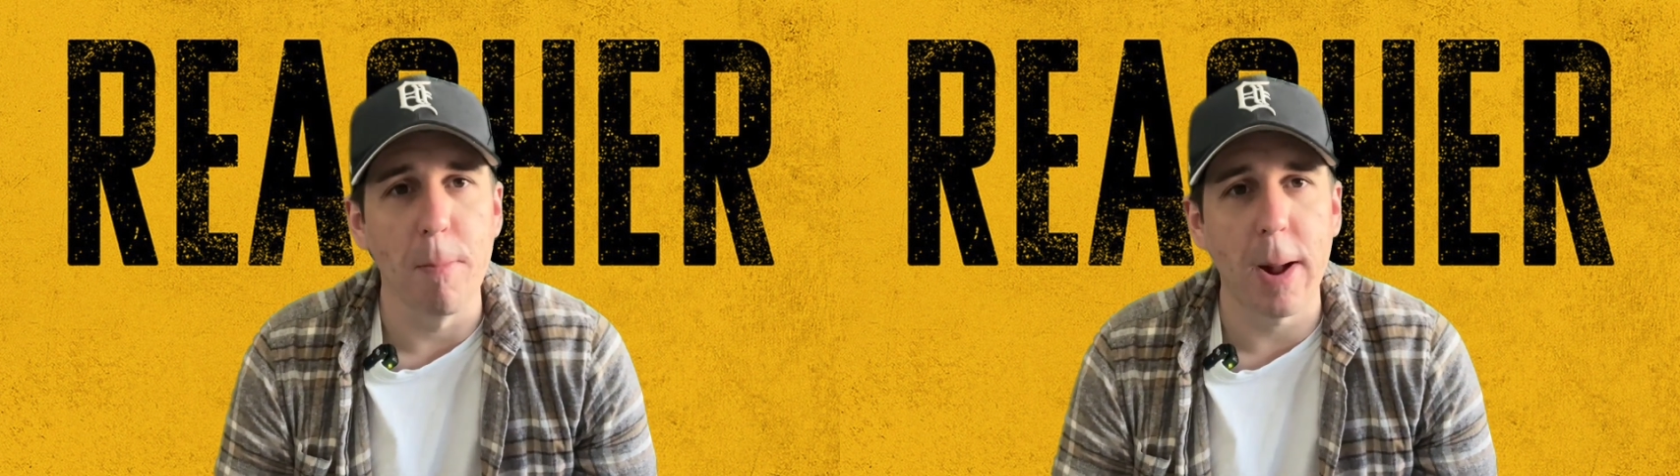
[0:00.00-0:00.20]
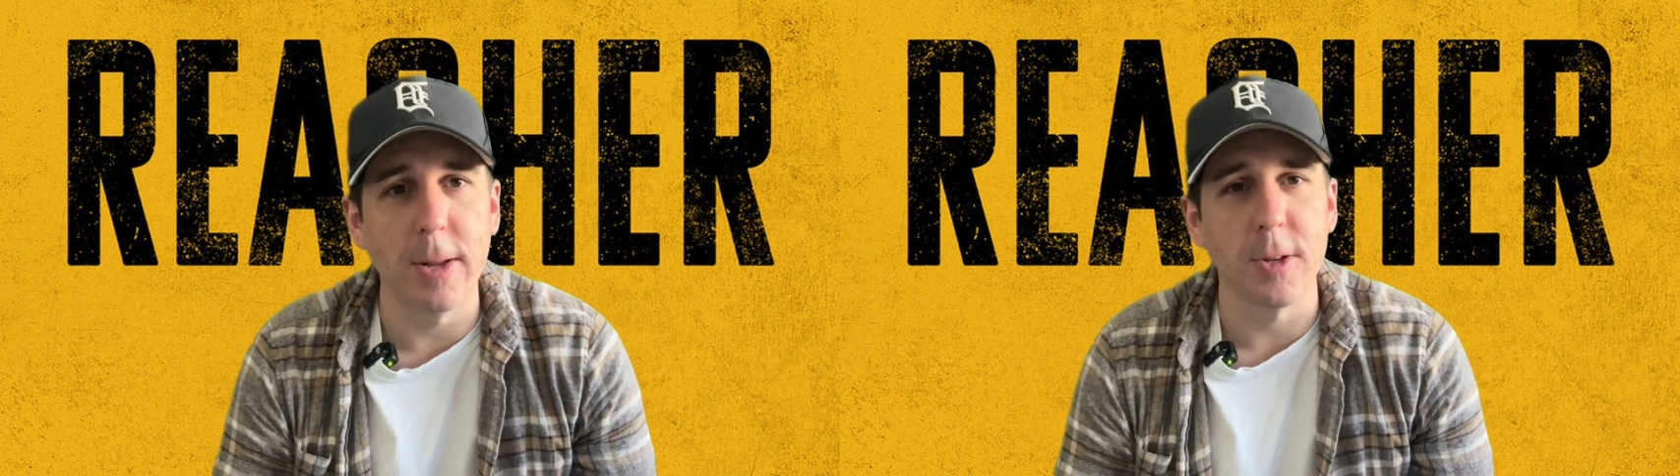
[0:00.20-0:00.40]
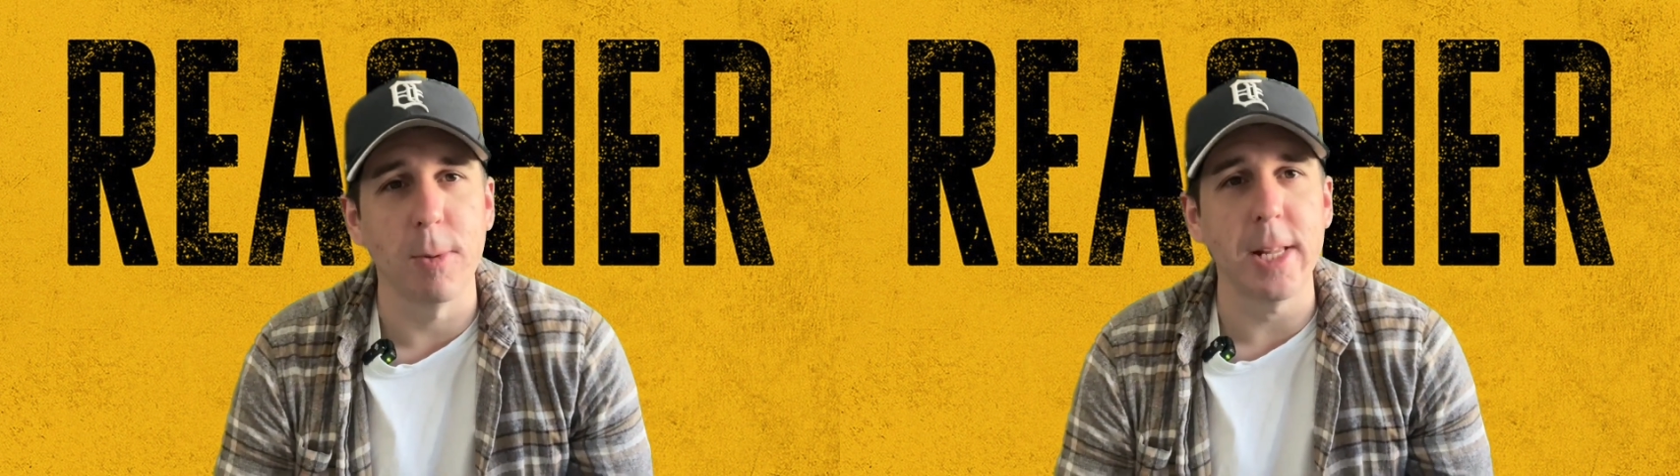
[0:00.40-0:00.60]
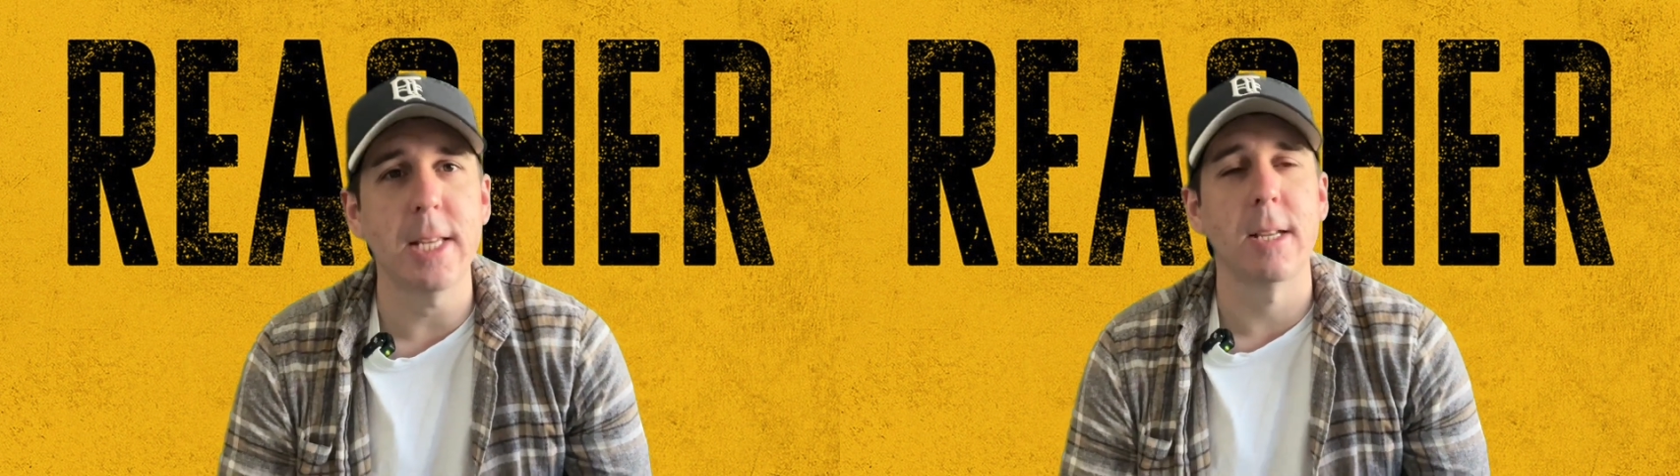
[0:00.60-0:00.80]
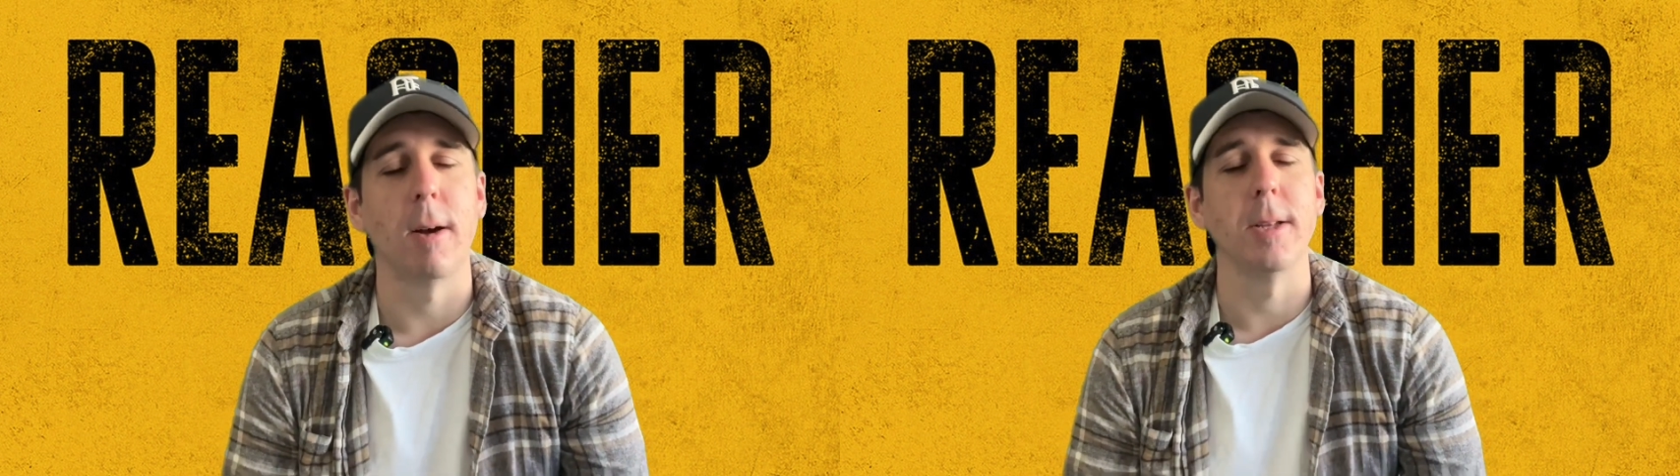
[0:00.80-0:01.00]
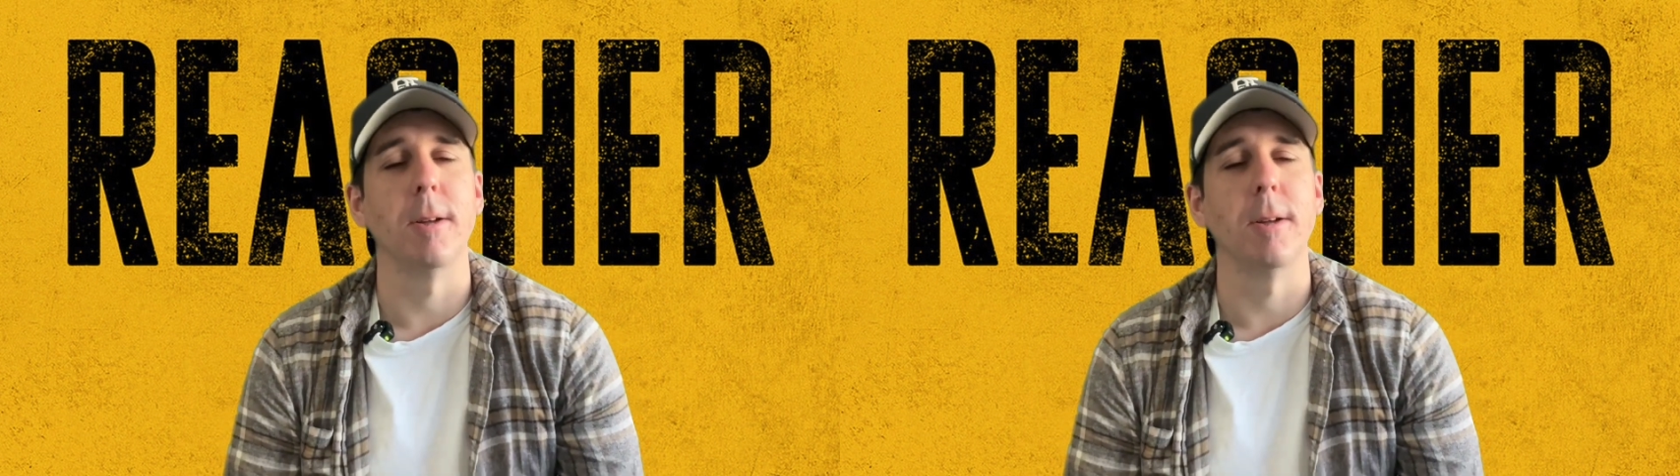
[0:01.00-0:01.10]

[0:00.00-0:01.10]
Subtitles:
Pattinson when he signed